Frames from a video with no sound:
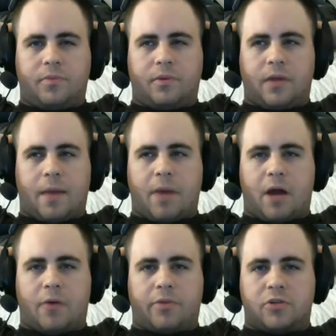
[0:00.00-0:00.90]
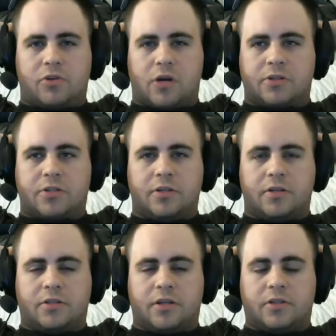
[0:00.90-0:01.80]
at battle with Indrashi
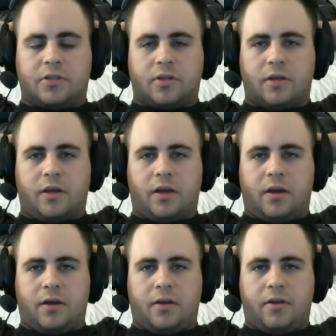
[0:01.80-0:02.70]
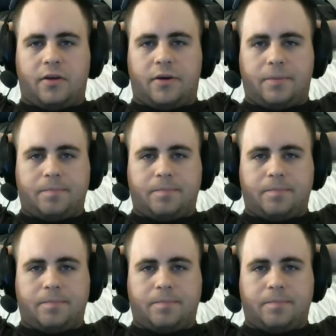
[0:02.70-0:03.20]
essentially, and